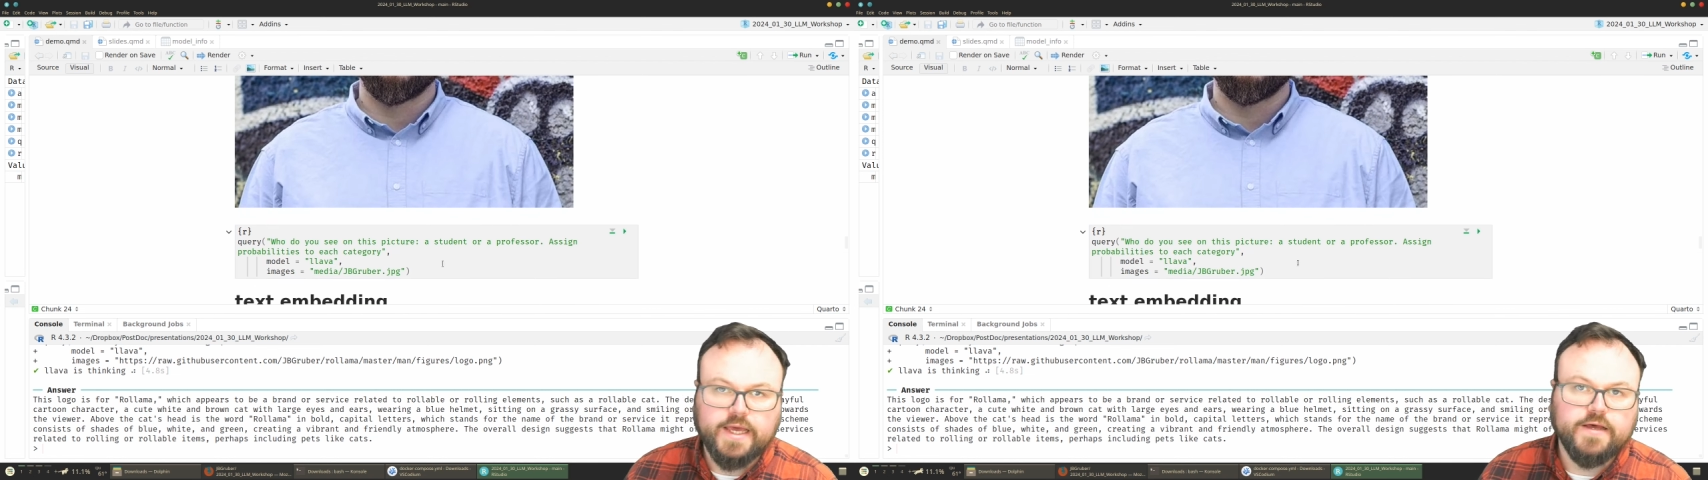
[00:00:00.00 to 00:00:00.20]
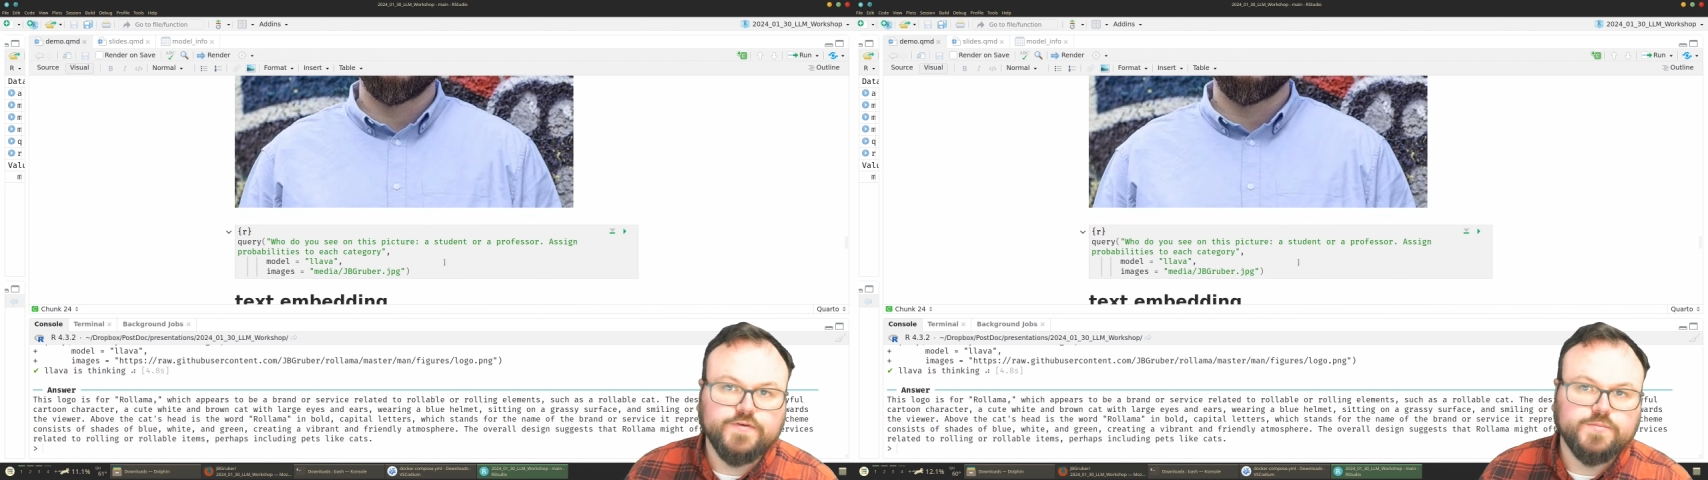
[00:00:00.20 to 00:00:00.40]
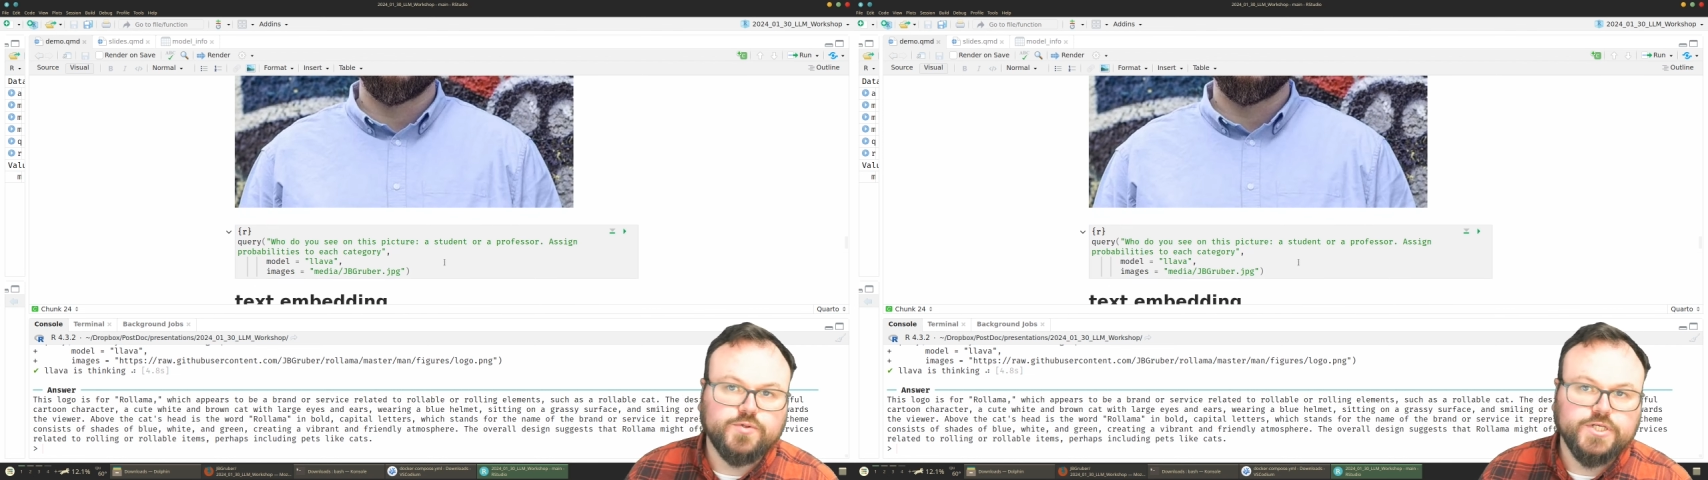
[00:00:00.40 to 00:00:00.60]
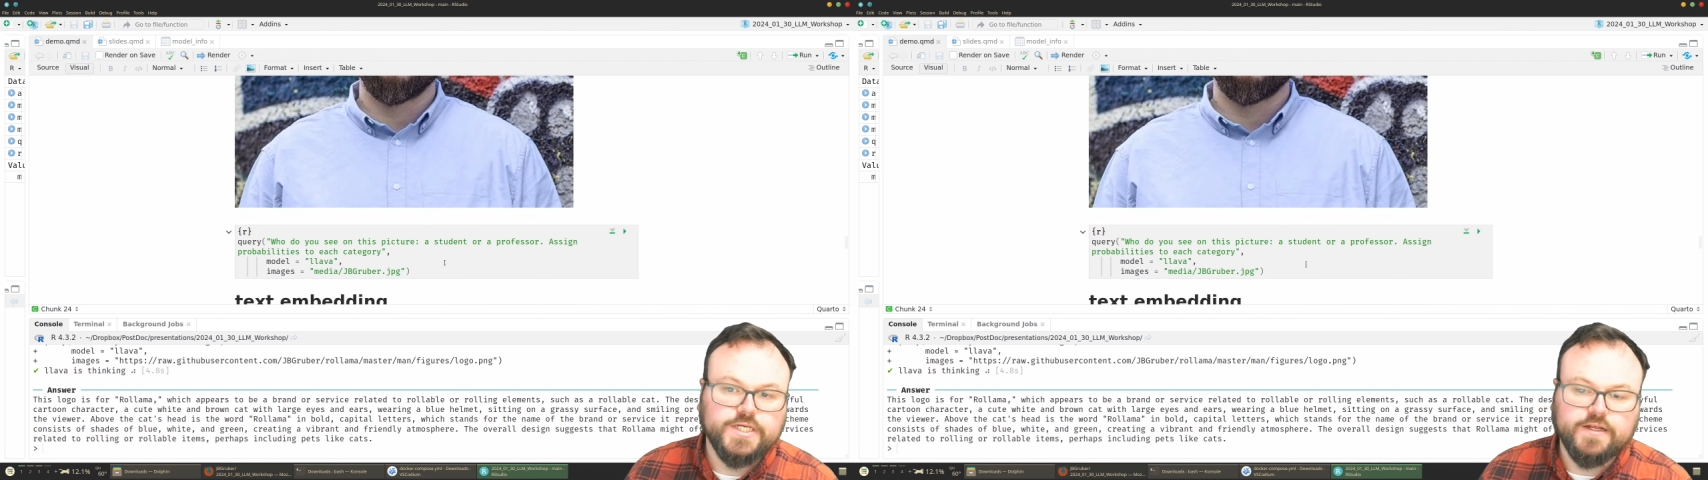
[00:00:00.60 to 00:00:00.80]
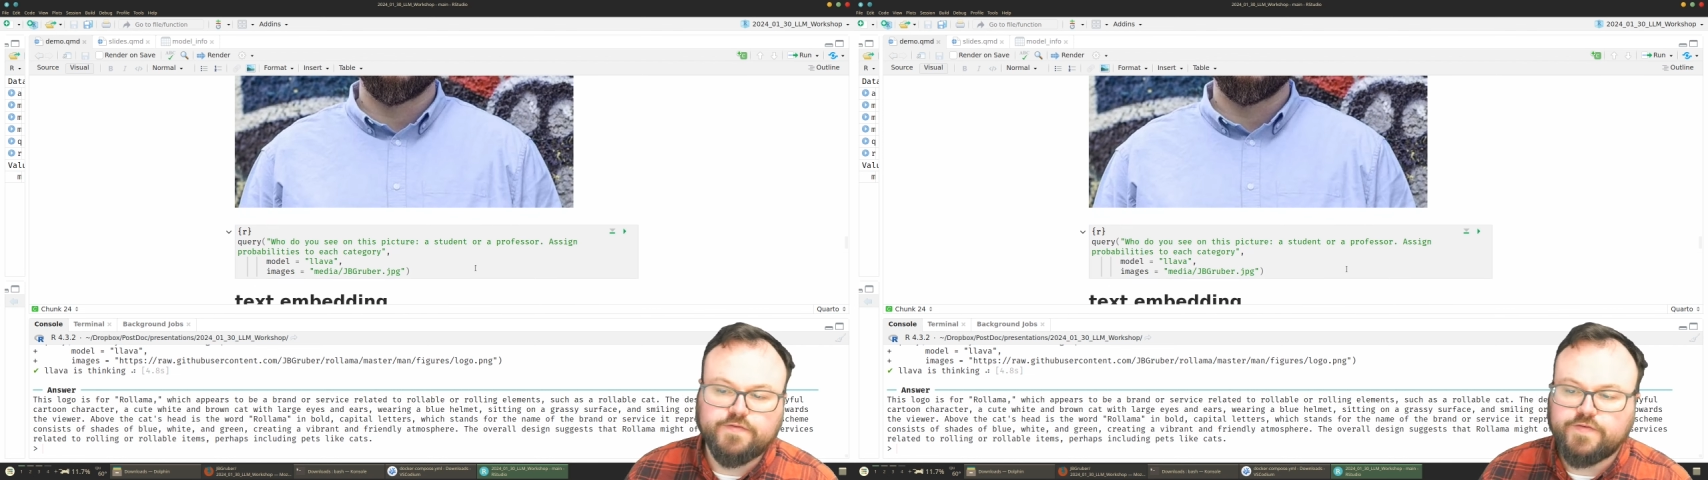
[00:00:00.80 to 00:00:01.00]
have is
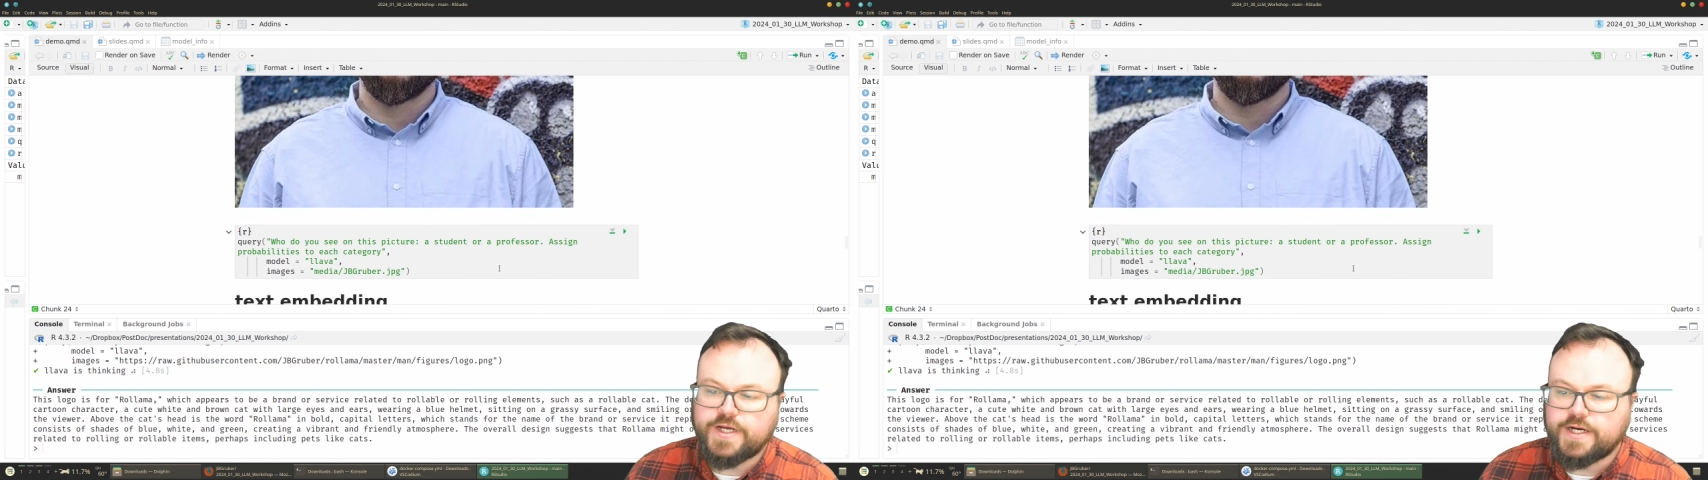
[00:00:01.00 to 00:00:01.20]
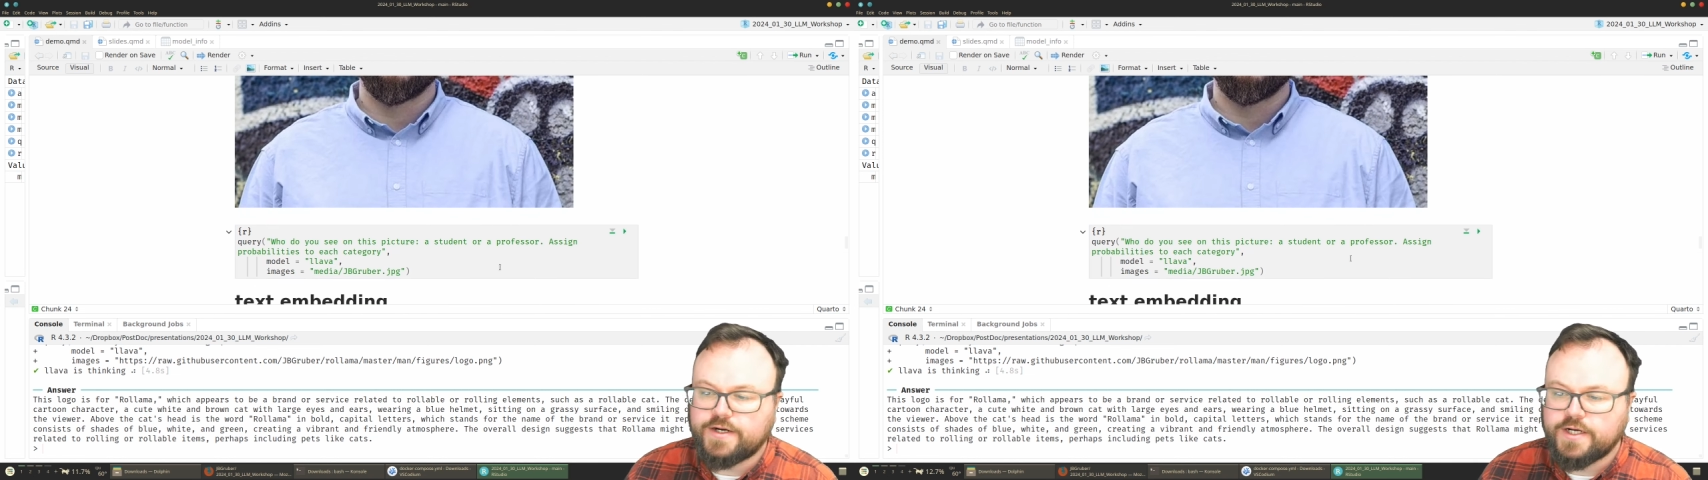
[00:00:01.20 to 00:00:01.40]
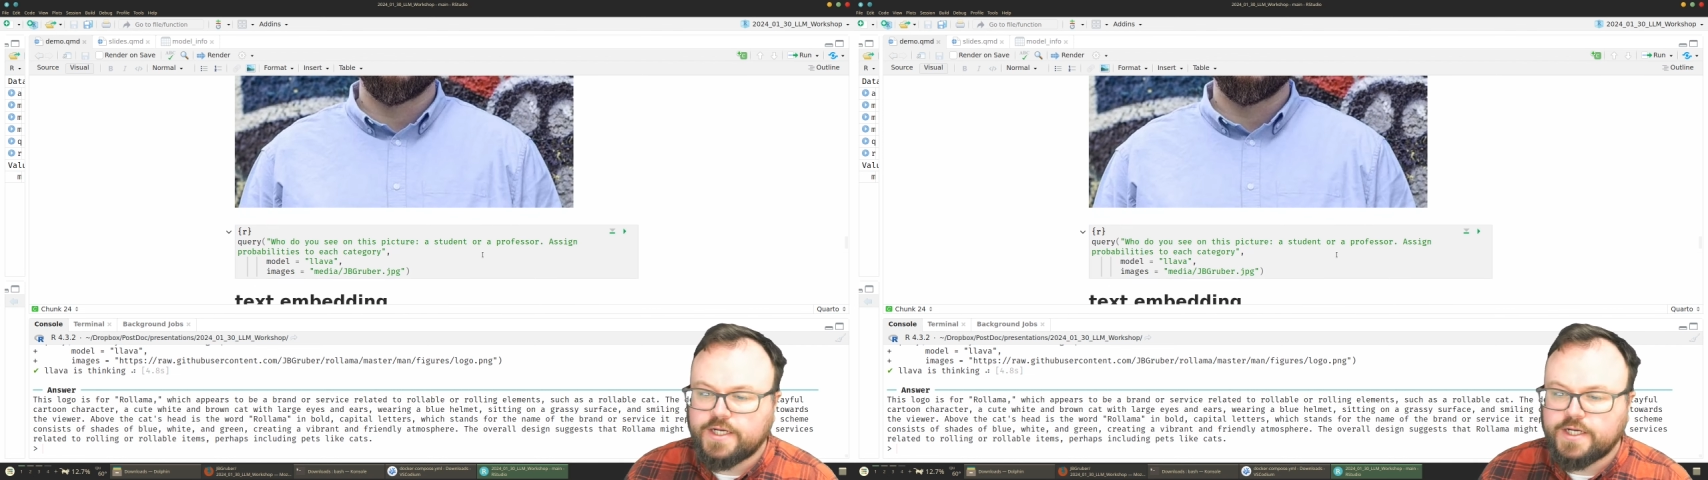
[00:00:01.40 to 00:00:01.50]
pretty unfair.